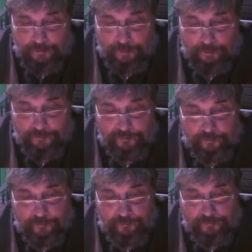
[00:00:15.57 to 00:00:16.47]

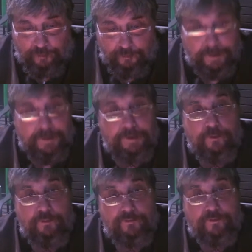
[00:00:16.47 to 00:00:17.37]
also formerly
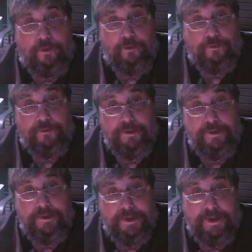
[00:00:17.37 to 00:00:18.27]
known as
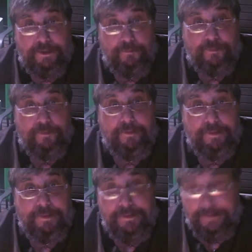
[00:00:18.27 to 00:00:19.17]
Carlton Campbell.
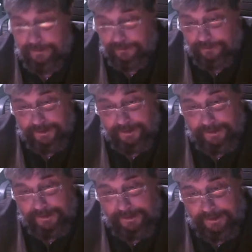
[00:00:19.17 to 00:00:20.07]

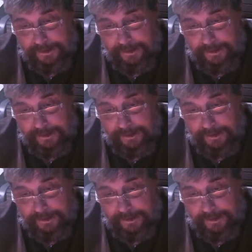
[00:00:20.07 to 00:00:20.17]
Okay.